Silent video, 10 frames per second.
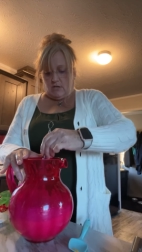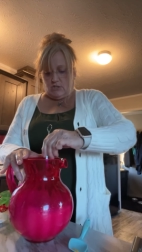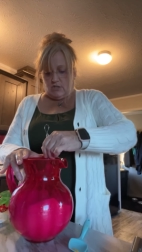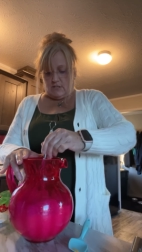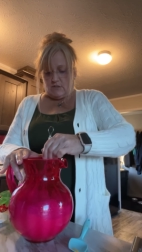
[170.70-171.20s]

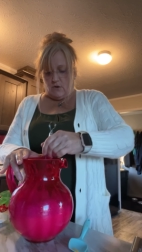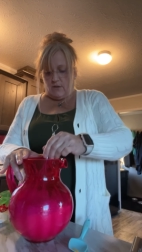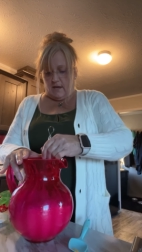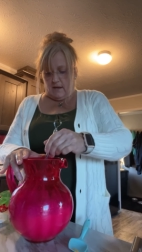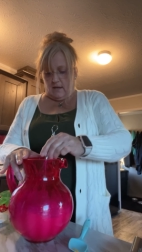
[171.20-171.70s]
just so
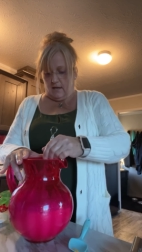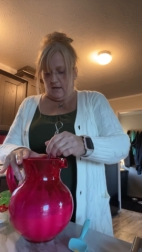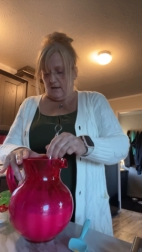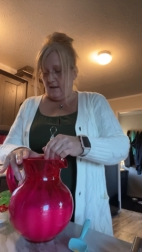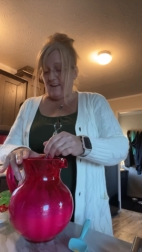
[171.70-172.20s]
that
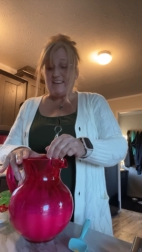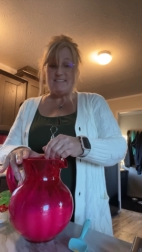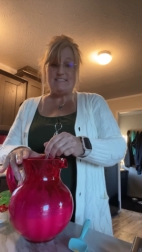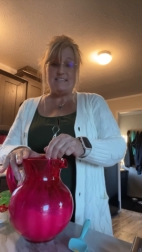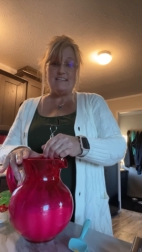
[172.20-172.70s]
I
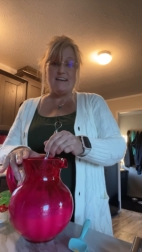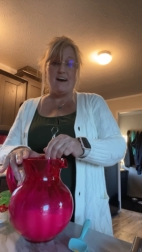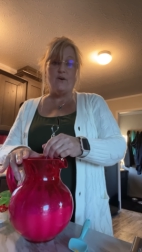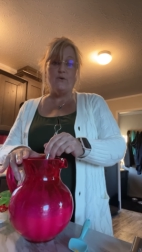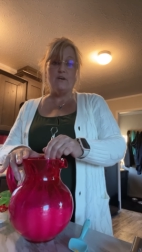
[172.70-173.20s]
can see
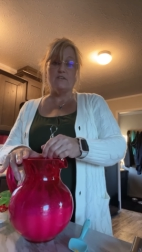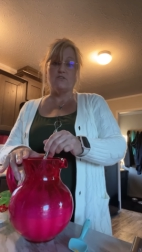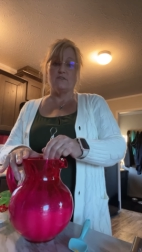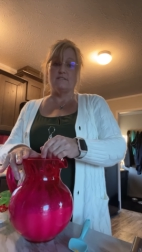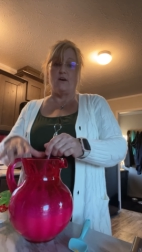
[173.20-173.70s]
how it
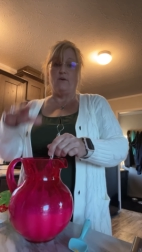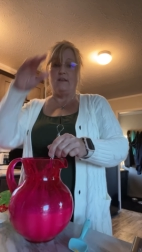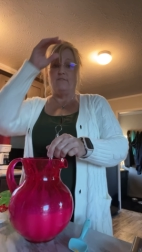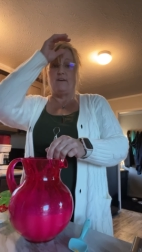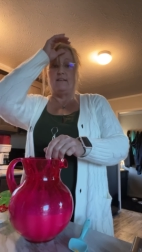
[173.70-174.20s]
turns out,
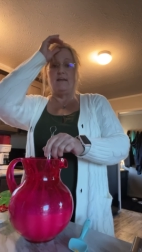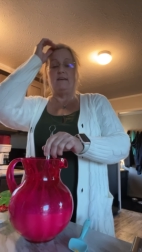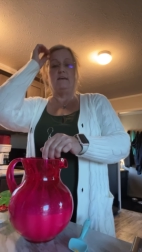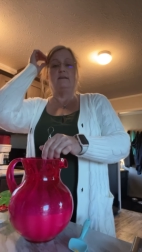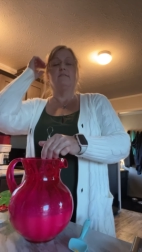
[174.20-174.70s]
and if I
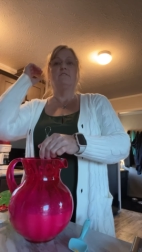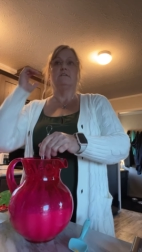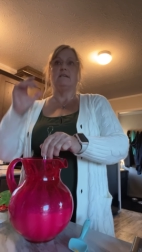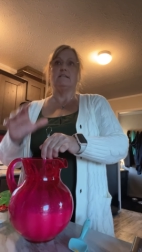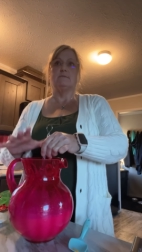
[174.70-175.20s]
like it, if
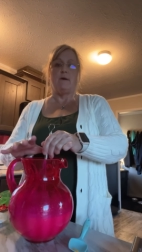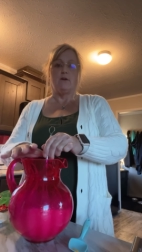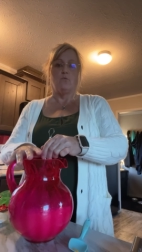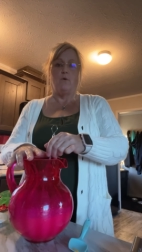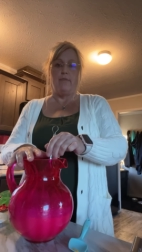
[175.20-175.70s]
it tastes
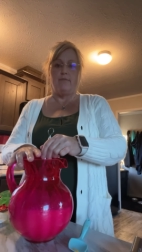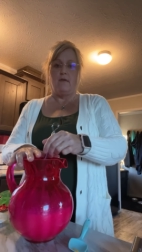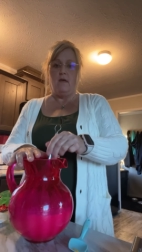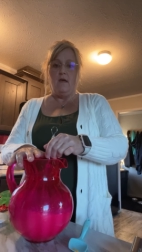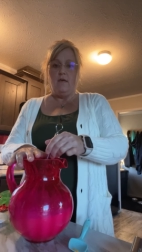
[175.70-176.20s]
better with
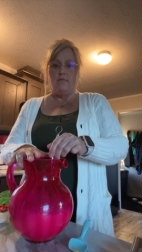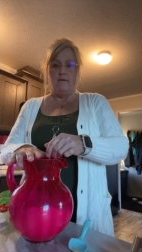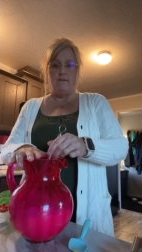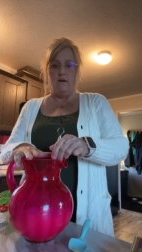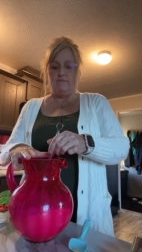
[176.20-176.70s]

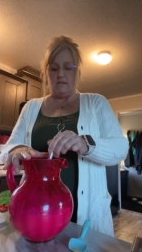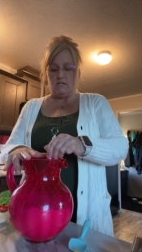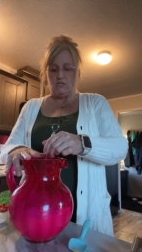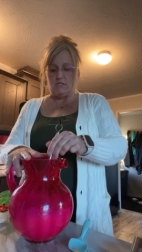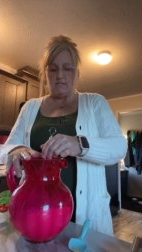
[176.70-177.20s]
the
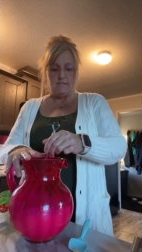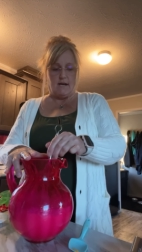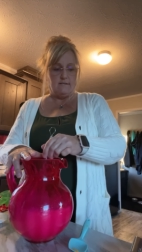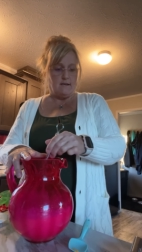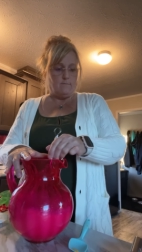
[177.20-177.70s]
Velveeta cheese
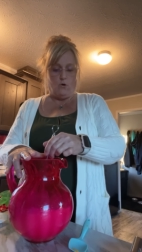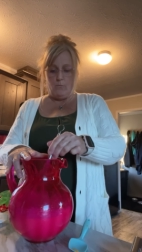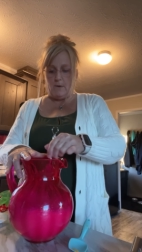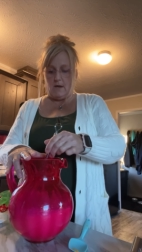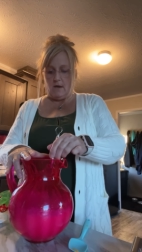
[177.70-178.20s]
sauce. I'm
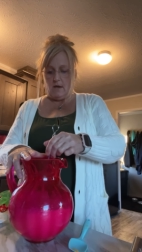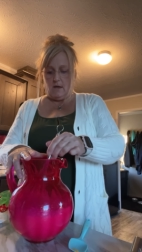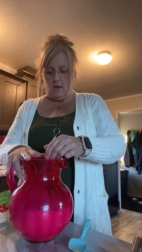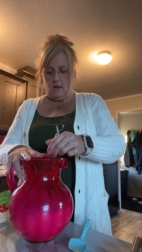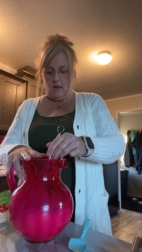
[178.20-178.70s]
hoping
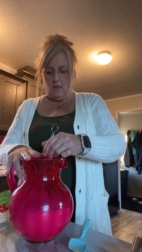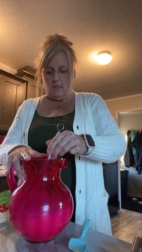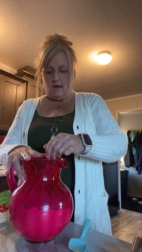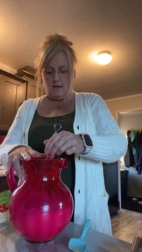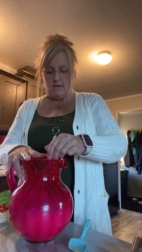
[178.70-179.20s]

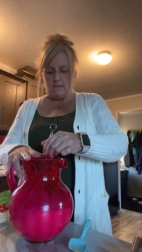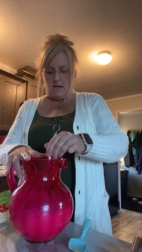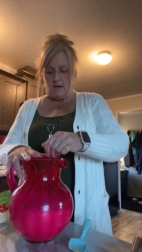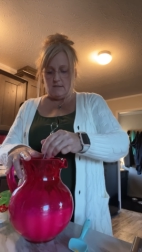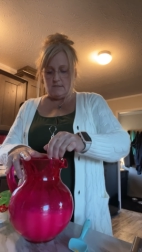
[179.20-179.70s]
that it
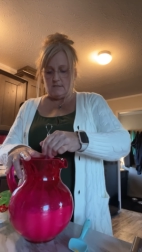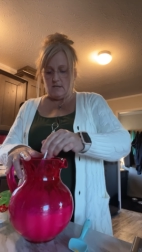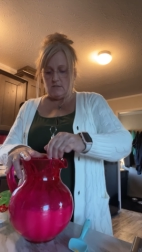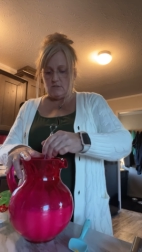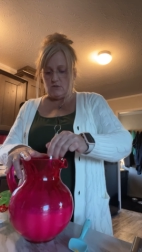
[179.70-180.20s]
does.
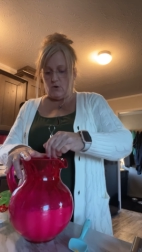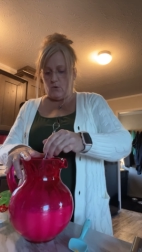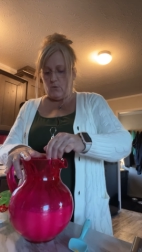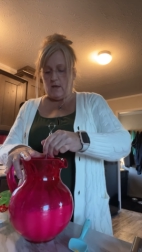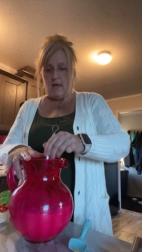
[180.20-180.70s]

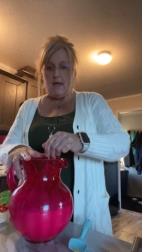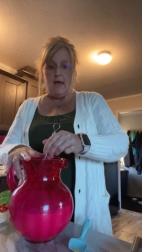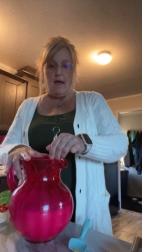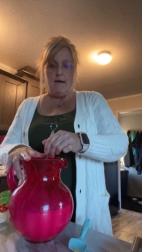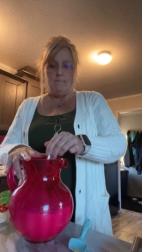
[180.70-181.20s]
So
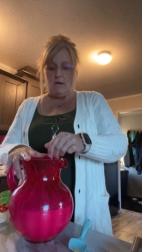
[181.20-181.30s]
I'm going